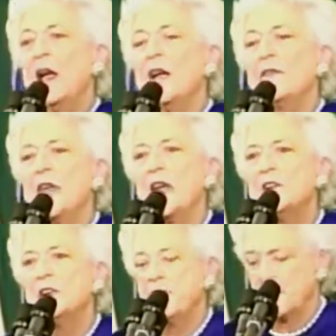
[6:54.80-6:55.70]
At the
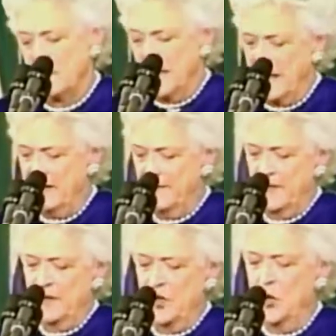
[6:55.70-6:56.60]
end of your
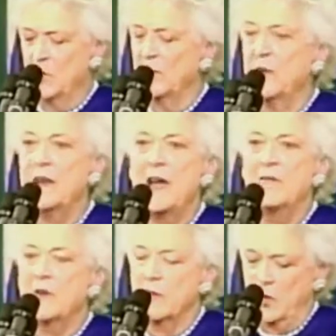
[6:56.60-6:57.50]
life, you will
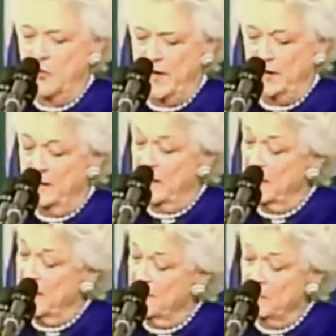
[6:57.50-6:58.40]
never regret
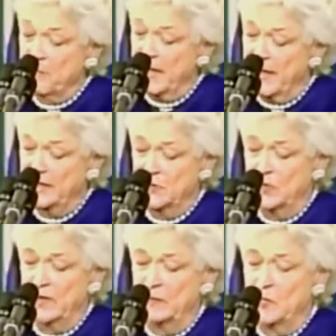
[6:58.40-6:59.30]
not having passed
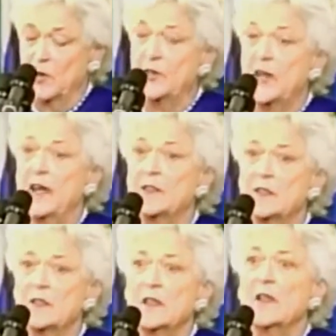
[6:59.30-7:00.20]
one more
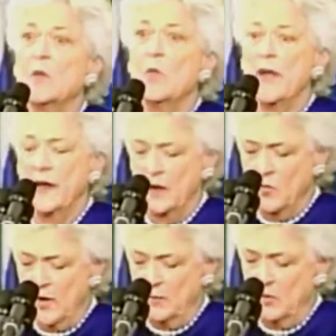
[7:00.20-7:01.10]
test, winning one